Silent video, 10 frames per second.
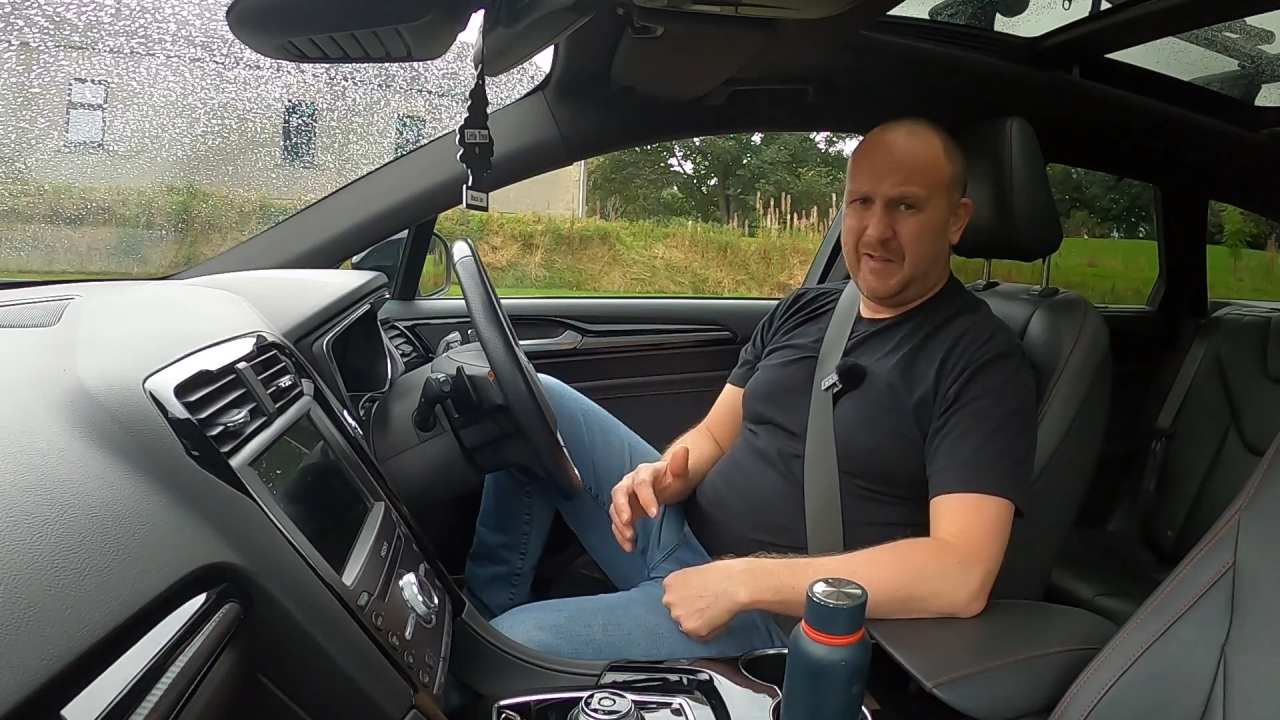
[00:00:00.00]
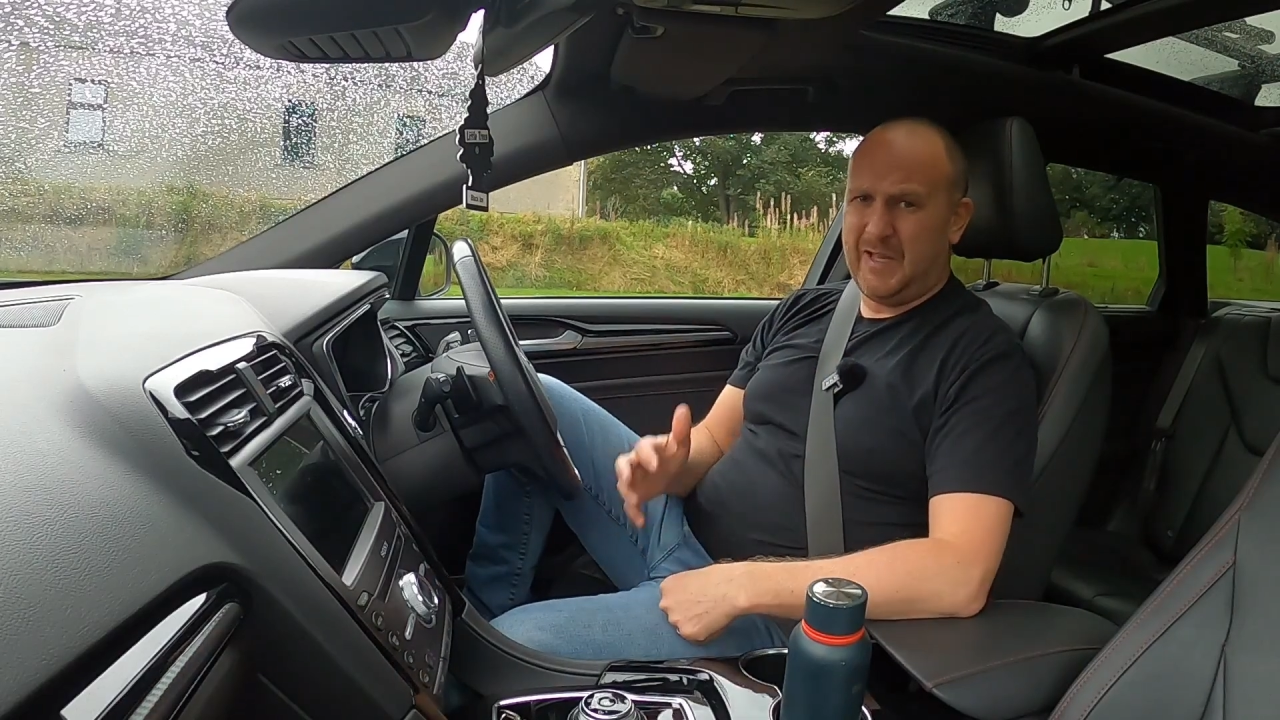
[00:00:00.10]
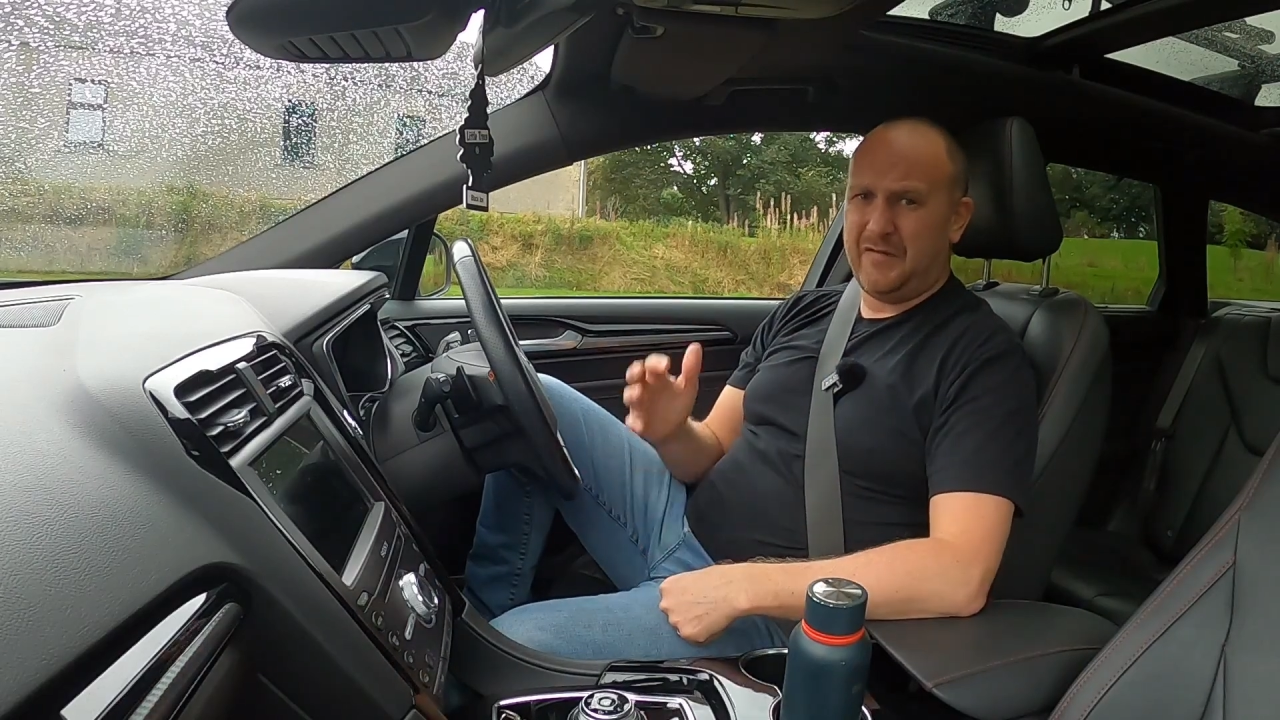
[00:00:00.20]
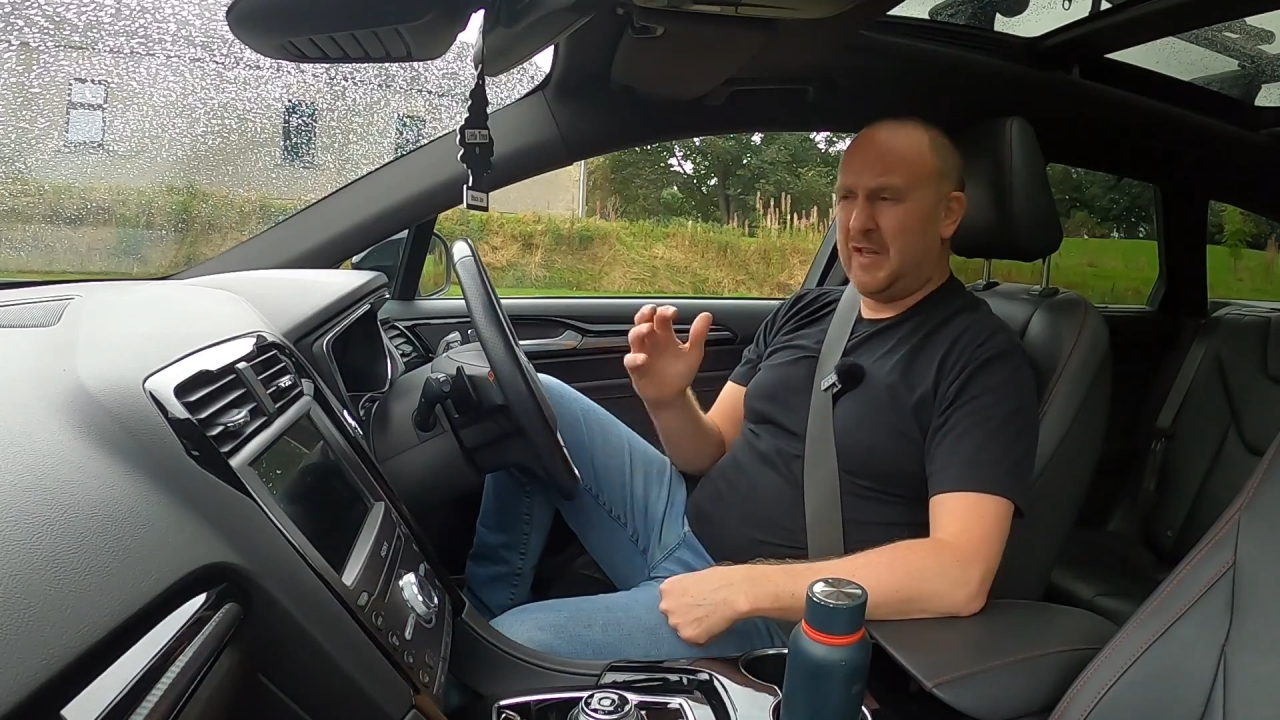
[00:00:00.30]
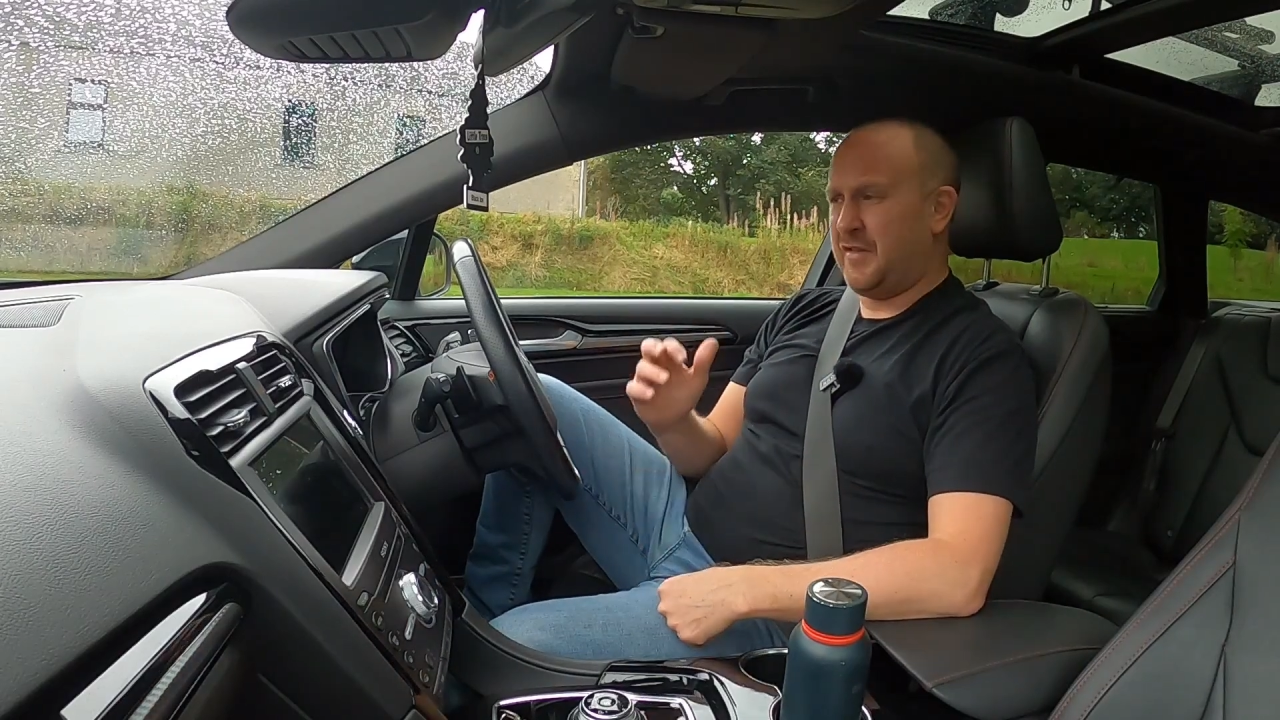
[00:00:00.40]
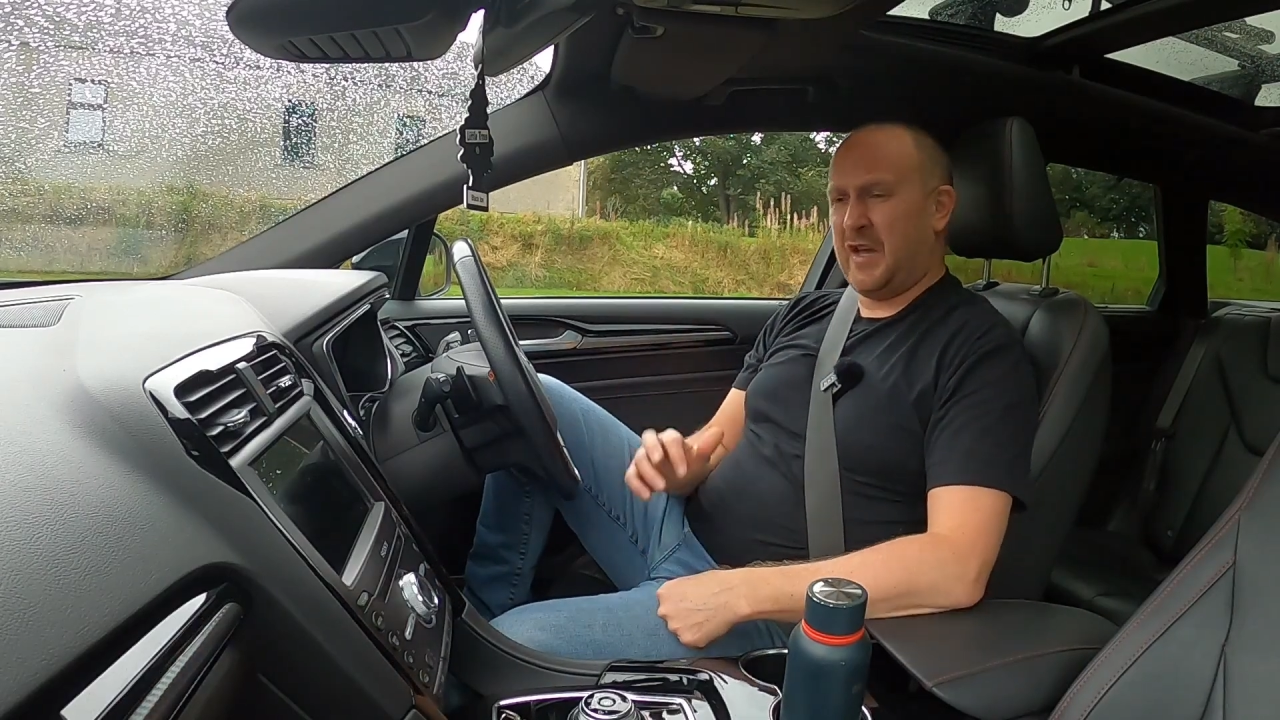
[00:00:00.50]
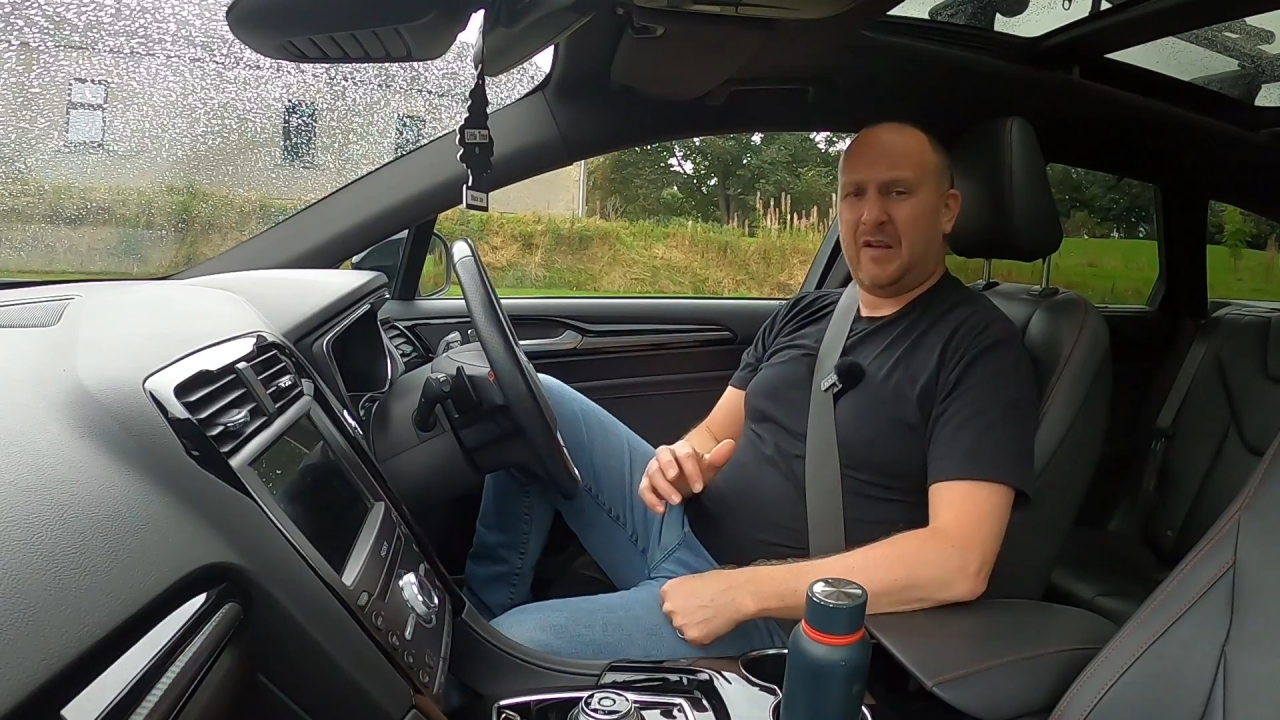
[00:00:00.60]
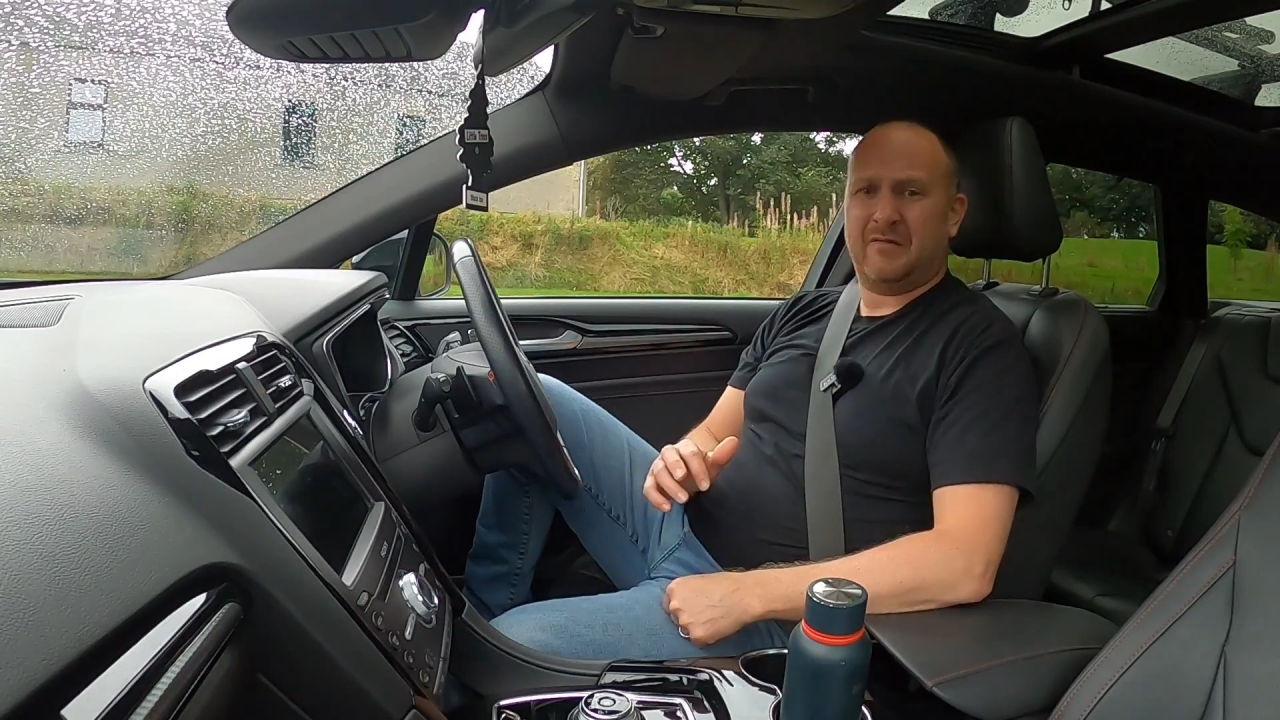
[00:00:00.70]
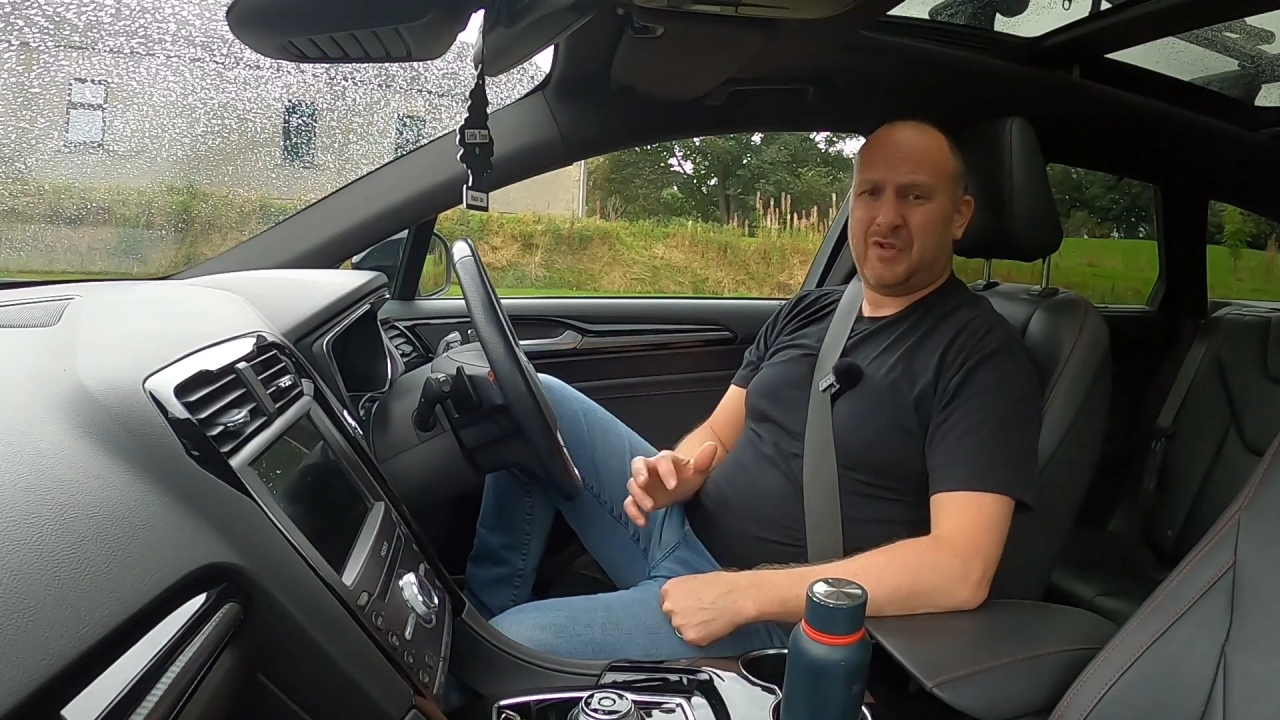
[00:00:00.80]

EV thing.